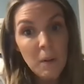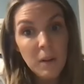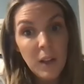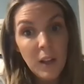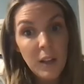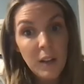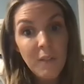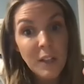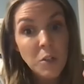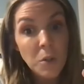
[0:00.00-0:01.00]
And
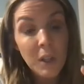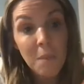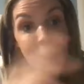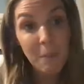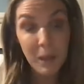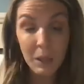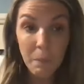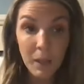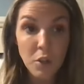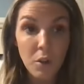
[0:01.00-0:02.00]
eventually my big
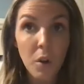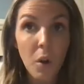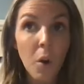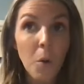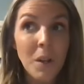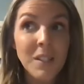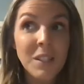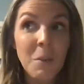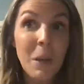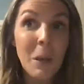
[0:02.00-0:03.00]
picture goal was
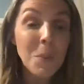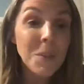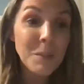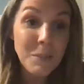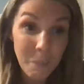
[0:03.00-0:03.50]
to be able to